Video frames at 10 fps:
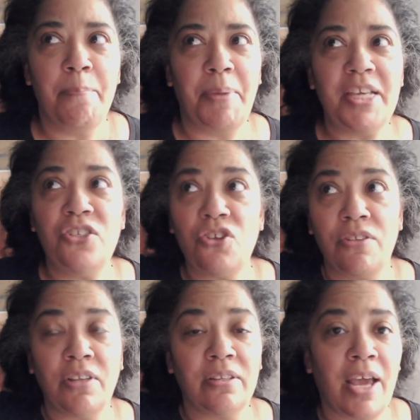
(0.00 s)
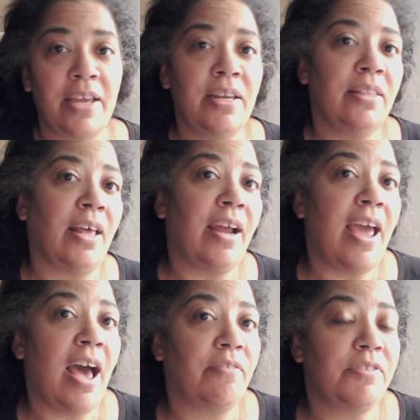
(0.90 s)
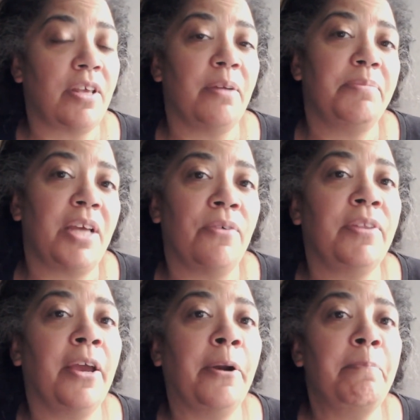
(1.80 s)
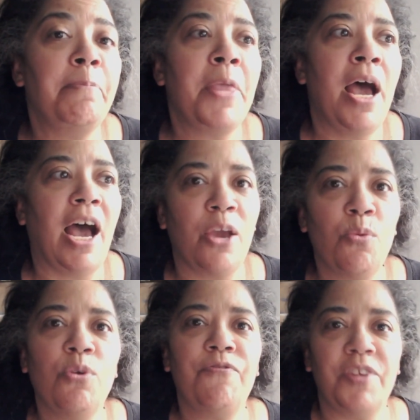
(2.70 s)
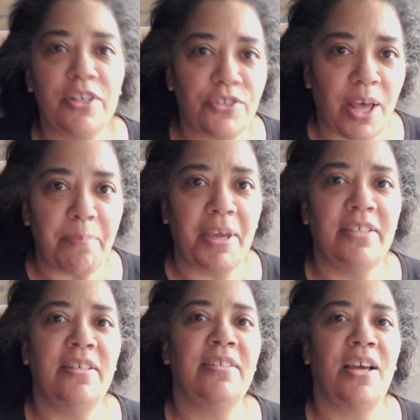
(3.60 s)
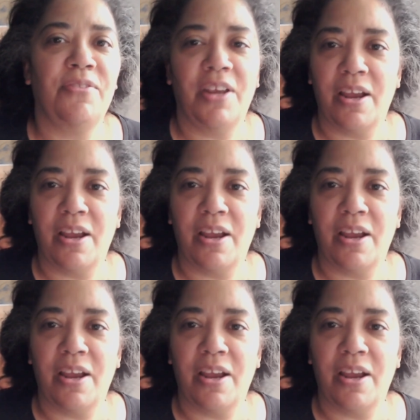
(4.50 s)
Based on the lighting that I have set up down there, I will finish that painting down